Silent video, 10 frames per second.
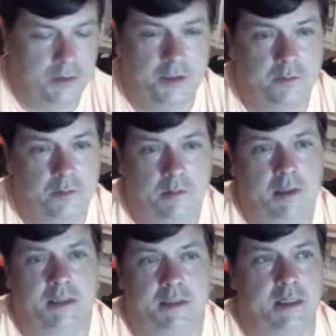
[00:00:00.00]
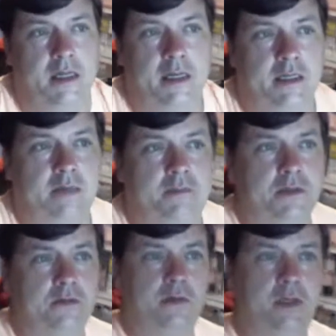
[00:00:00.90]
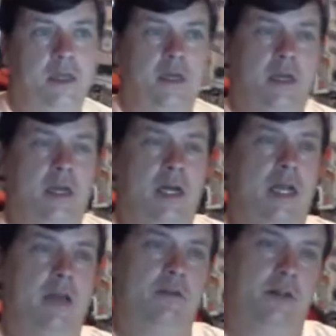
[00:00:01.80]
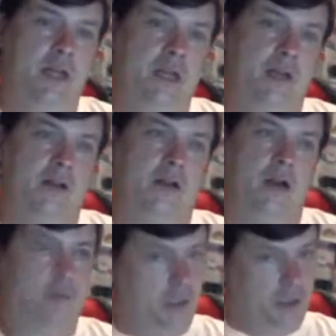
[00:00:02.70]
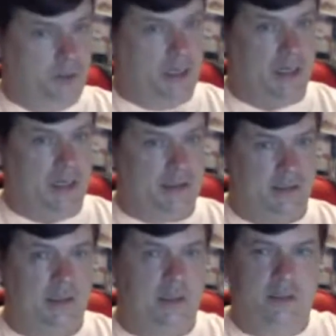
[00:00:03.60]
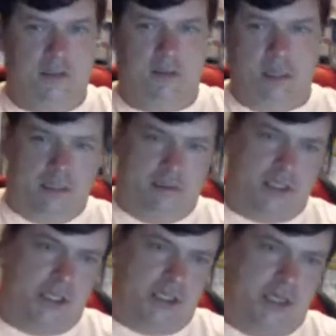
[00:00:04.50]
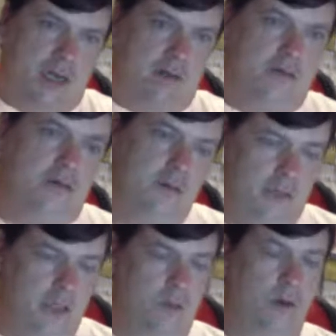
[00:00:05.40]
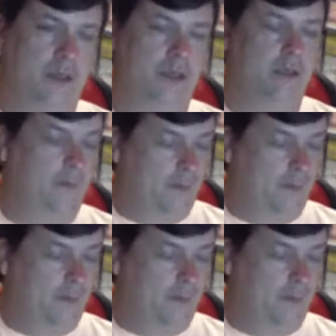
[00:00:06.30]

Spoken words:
new wheel bearings in it anytime soon. And even then, I'll put quick connects on it so I can change it out accordingly.